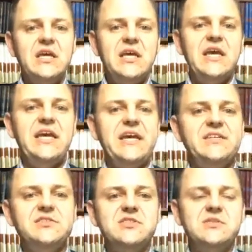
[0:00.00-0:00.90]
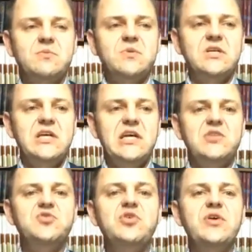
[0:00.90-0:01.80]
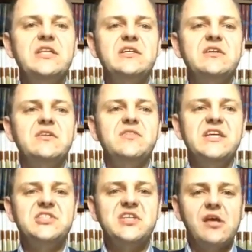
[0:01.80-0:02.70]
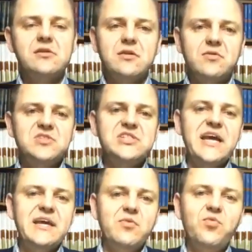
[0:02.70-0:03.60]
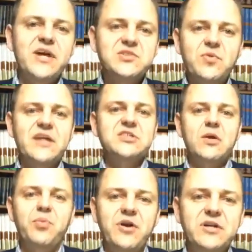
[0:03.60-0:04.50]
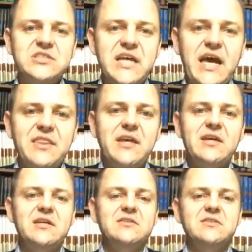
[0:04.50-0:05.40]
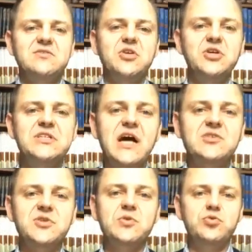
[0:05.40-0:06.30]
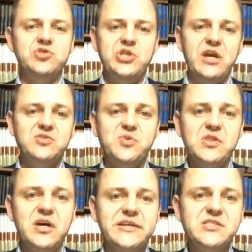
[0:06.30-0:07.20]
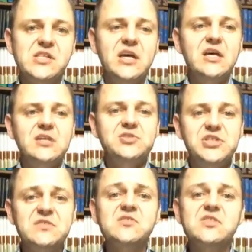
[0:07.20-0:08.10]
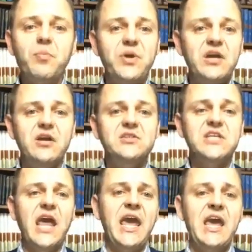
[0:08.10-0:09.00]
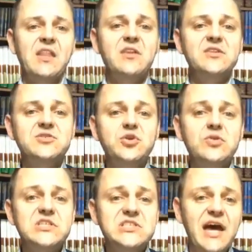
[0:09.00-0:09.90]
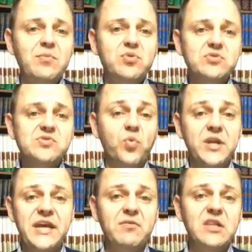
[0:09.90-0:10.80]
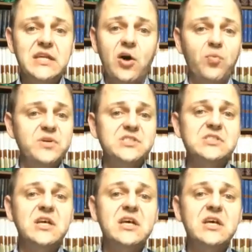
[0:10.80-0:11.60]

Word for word: is during the, this second resurrection appearance that the, the good Dr. Luke shares with us, Jesus appears and the two disciples, one named Cleopas,